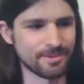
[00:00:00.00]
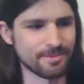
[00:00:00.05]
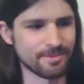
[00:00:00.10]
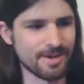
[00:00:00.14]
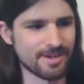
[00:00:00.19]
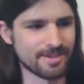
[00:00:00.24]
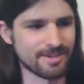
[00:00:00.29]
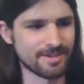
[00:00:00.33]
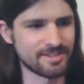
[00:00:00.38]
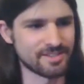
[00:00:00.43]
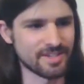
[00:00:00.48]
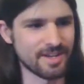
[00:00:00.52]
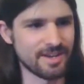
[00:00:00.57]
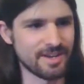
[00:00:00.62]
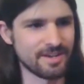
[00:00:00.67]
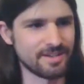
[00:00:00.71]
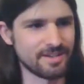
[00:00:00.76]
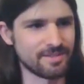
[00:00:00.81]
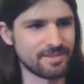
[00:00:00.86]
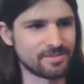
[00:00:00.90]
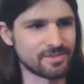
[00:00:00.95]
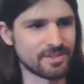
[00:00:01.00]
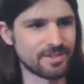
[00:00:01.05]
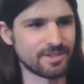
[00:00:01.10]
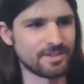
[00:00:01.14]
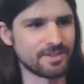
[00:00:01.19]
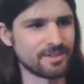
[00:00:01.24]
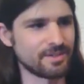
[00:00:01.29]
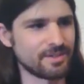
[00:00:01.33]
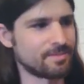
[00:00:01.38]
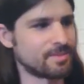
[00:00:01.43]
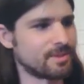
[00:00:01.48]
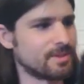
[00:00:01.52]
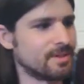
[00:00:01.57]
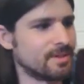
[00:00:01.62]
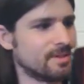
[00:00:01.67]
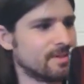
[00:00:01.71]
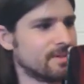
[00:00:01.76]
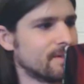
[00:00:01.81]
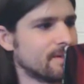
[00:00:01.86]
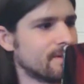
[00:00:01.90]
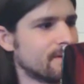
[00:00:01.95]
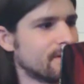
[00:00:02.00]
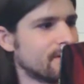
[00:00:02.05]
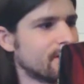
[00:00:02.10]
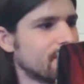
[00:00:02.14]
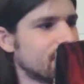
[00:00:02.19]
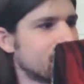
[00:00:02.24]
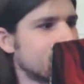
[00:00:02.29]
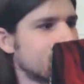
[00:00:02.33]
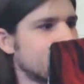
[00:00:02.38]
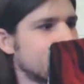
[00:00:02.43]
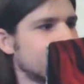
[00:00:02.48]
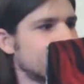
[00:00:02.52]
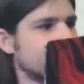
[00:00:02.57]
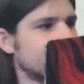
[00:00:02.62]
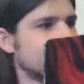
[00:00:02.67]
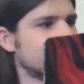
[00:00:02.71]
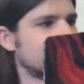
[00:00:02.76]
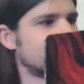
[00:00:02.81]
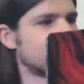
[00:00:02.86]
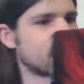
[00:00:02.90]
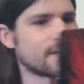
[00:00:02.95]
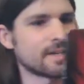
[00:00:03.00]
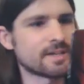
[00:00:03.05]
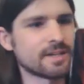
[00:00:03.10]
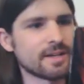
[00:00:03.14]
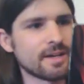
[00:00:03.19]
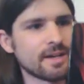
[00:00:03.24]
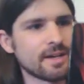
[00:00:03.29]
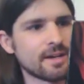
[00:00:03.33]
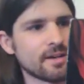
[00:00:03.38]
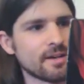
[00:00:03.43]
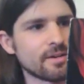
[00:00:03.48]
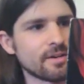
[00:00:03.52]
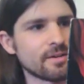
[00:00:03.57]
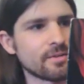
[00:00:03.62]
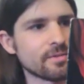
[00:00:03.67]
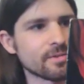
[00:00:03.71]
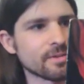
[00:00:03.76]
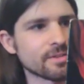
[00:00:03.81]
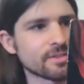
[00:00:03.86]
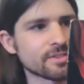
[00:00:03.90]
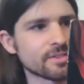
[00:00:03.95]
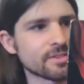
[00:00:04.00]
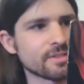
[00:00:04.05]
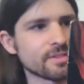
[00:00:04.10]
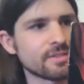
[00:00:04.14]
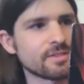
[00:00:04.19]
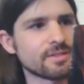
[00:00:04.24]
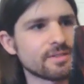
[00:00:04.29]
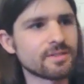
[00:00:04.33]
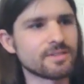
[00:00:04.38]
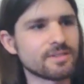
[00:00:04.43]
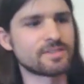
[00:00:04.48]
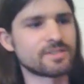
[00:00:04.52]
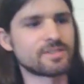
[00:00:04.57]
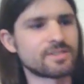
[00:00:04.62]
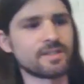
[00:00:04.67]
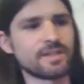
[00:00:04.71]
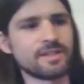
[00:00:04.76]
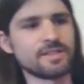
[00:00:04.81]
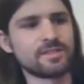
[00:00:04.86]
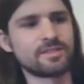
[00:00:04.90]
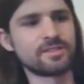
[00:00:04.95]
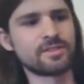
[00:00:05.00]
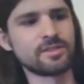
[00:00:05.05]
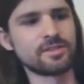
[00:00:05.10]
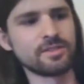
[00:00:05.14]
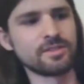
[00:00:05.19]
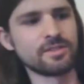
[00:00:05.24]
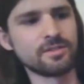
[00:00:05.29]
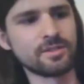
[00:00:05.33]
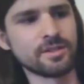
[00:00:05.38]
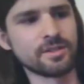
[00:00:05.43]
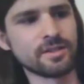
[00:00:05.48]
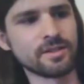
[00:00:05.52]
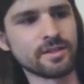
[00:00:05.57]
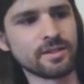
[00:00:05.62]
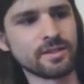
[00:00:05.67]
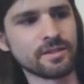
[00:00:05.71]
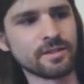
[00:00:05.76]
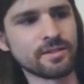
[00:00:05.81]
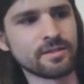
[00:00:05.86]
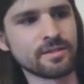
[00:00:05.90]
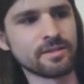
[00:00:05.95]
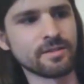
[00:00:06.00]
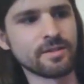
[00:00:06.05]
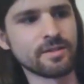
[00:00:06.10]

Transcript: recognize any names on here, but if you check out, where is it? On side two here,